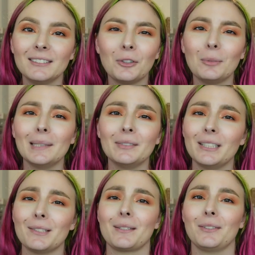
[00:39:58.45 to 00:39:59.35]
All my
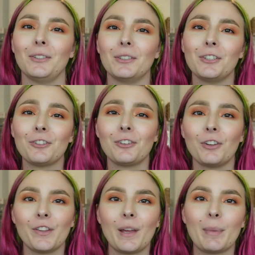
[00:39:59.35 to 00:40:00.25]
videos are long. You should
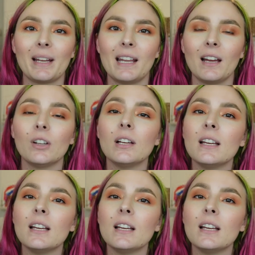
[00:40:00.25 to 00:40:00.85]
know that by now.